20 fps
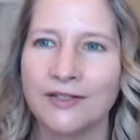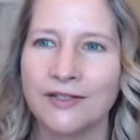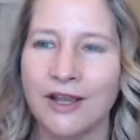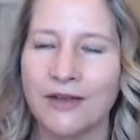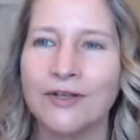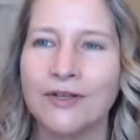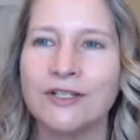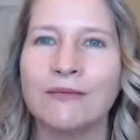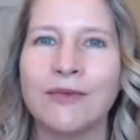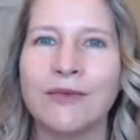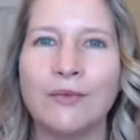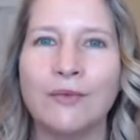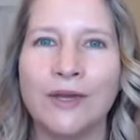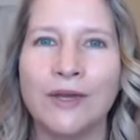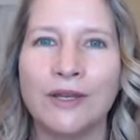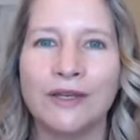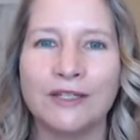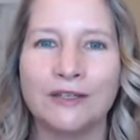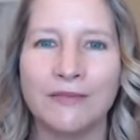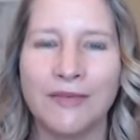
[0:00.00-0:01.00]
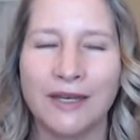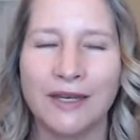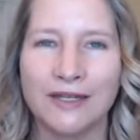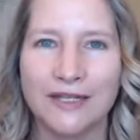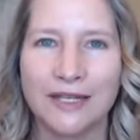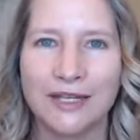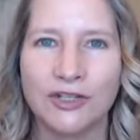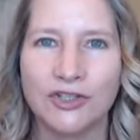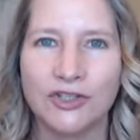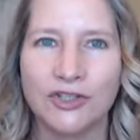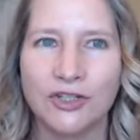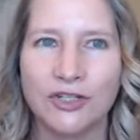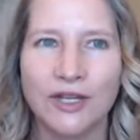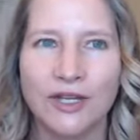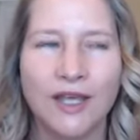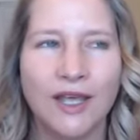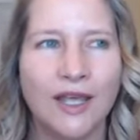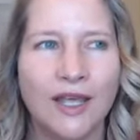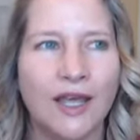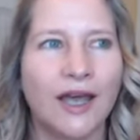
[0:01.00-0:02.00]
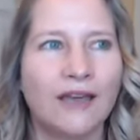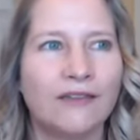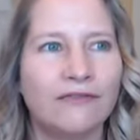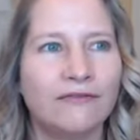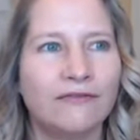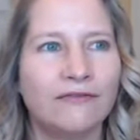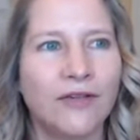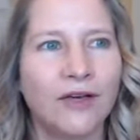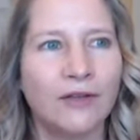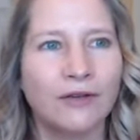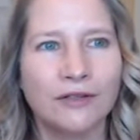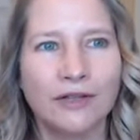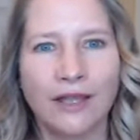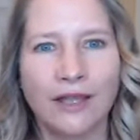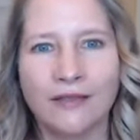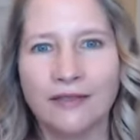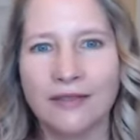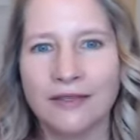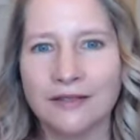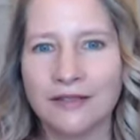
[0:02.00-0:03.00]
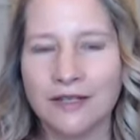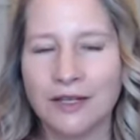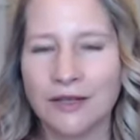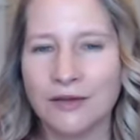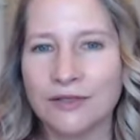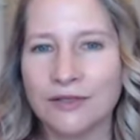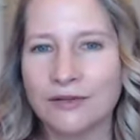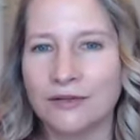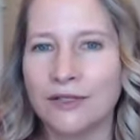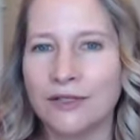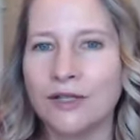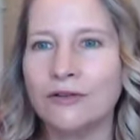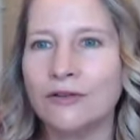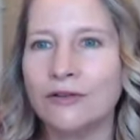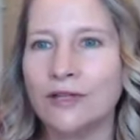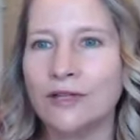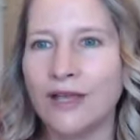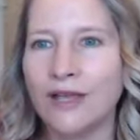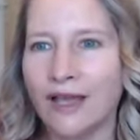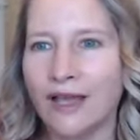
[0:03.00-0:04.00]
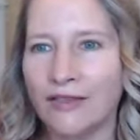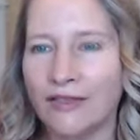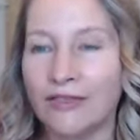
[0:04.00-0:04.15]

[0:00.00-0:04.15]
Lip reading: Every time I went into meditation, I felt like this. It was literally, I